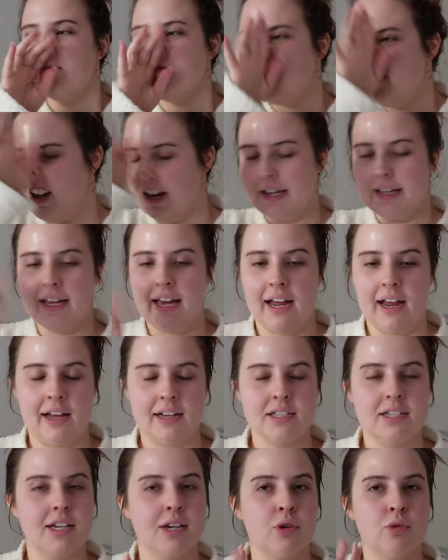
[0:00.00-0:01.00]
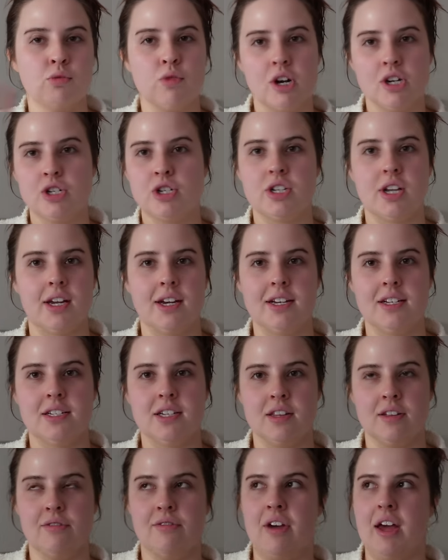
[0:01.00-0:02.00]
but yeah, I had to like rush Sadie to
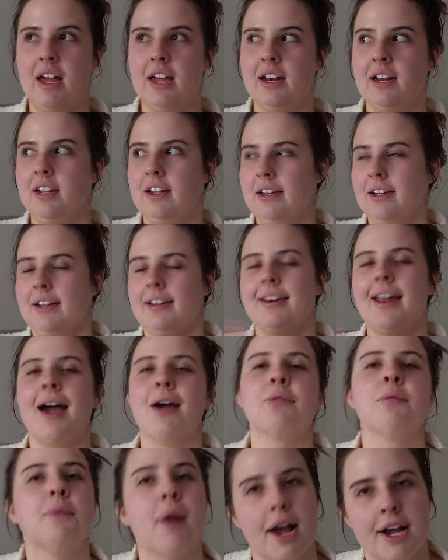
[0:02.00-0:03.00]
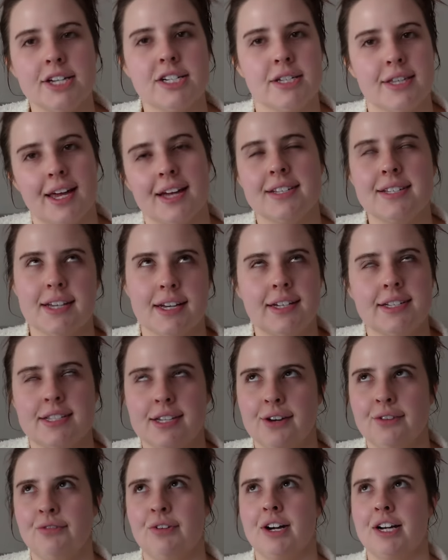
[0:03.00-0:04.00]
the vet. Not rush, that's like
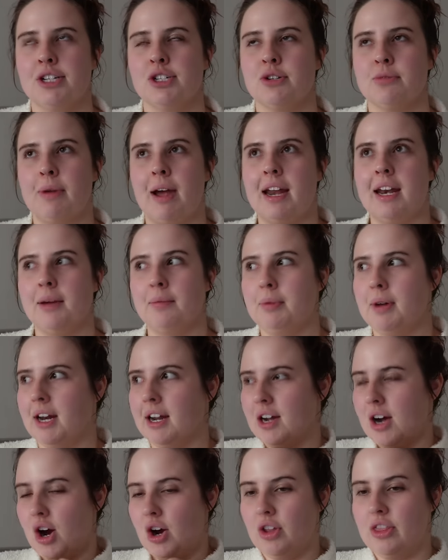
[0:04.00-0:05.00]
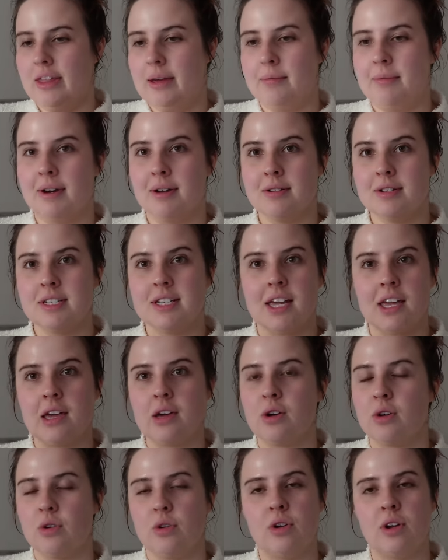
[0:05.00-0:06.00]
so fucking dramatic, but I called them and I was like,
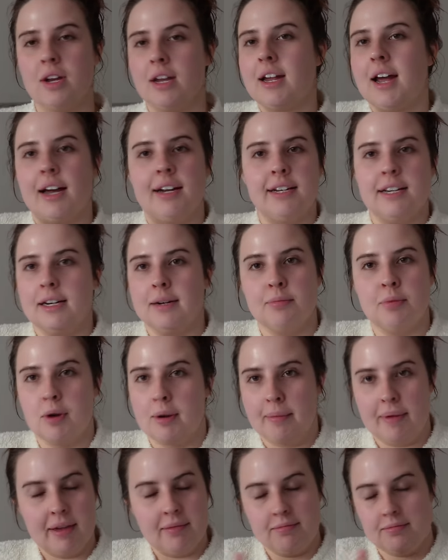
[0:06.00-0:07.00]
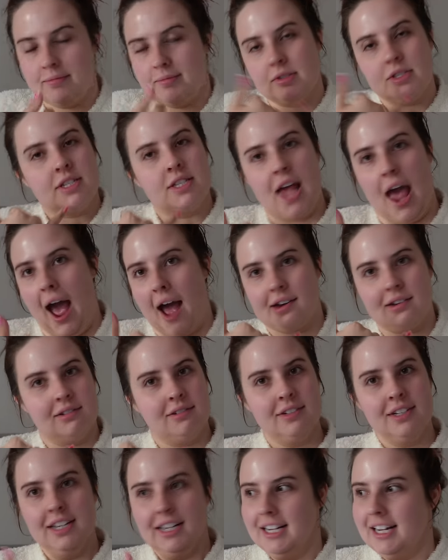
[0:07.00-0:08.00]
I need an appointment stat,
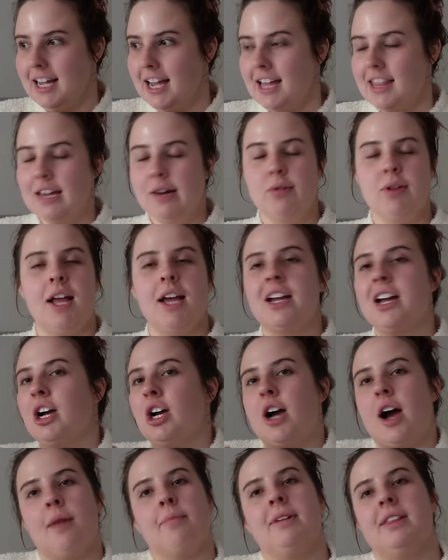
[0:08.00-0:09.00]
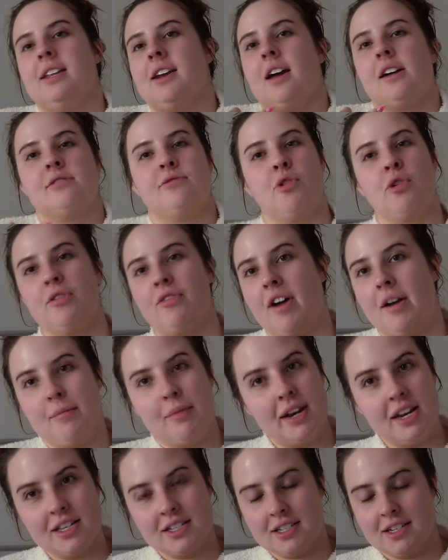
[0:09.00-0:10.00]
and they were like, come in the next forty-five
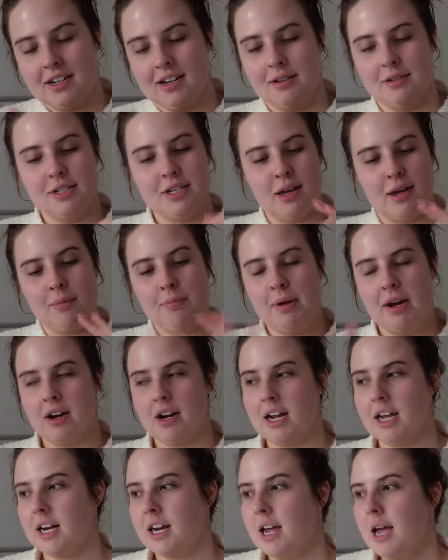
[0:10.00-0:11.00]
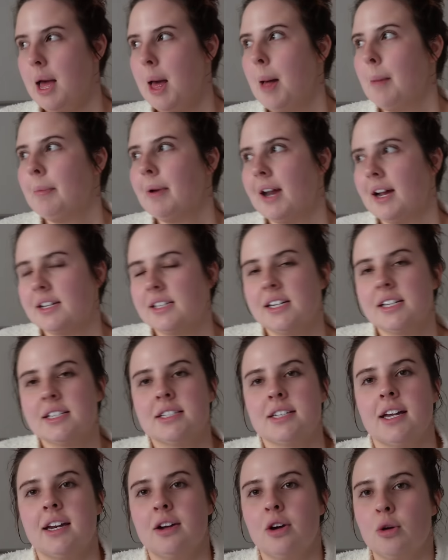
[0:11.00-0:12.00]
minutes, and I was like, period. But I had to get
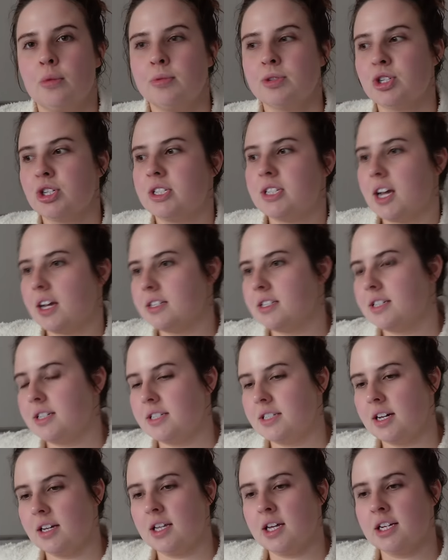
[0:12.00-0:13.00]
Sadie a whole bunch of testing done